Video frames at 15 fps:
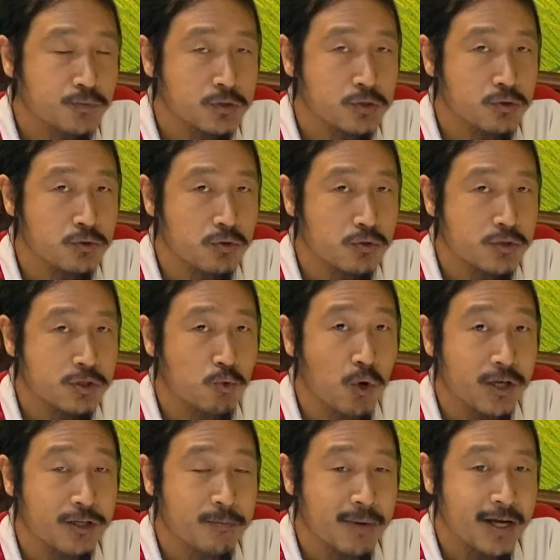to
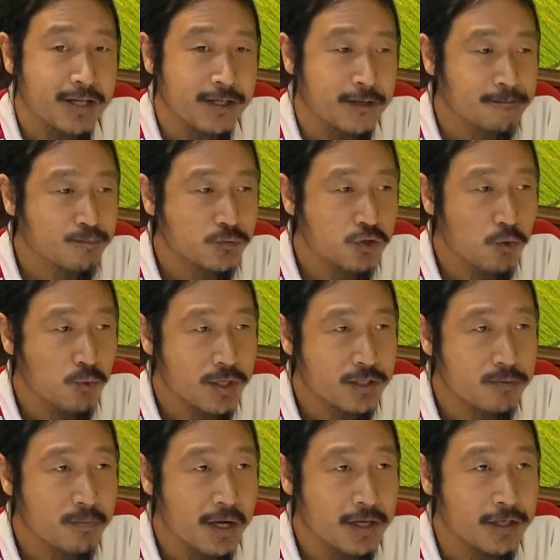squander money, to
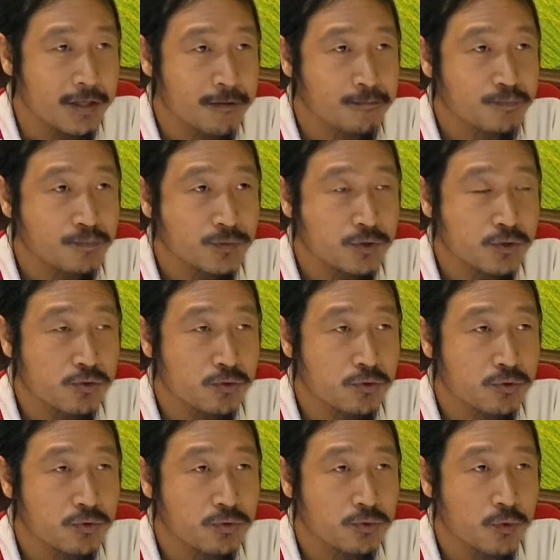waste money, to
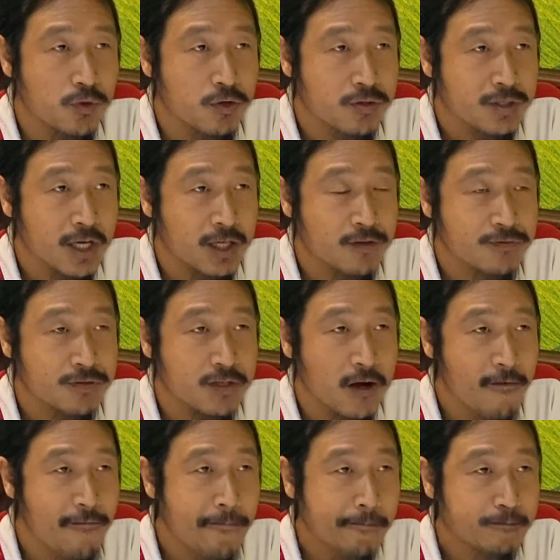do those kind of
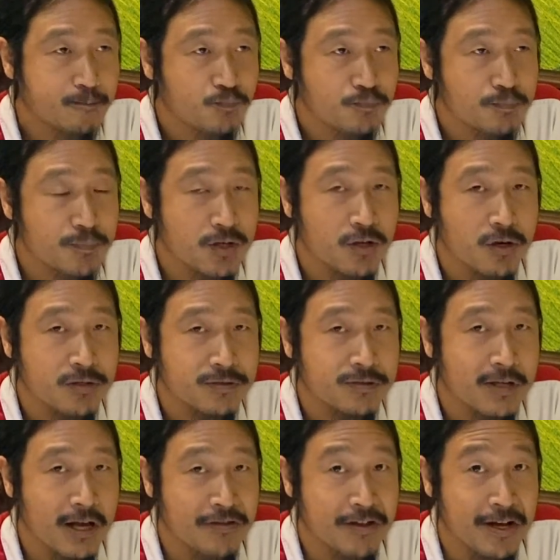stuff, because
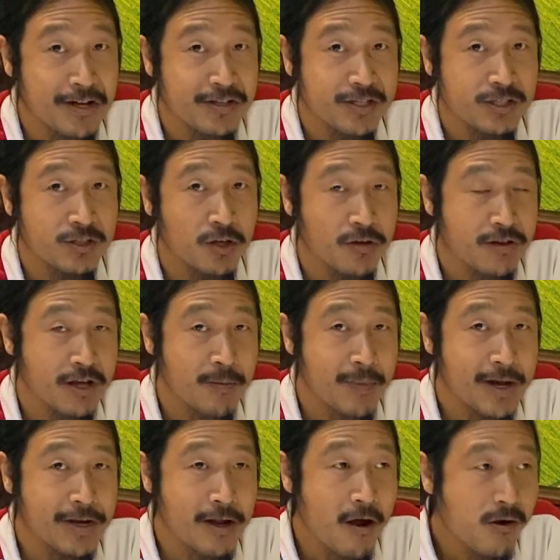at the end it's not their
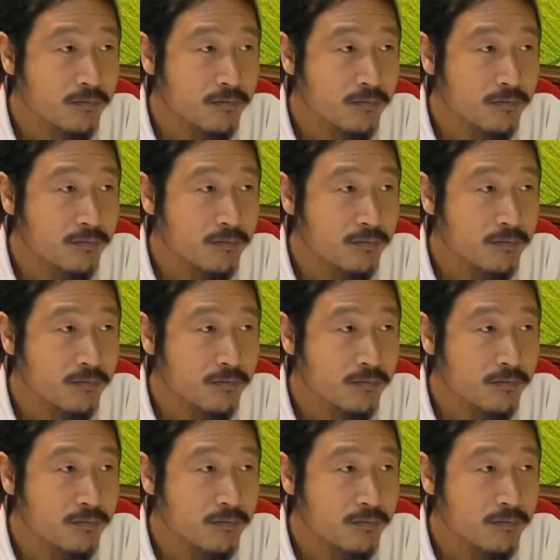money.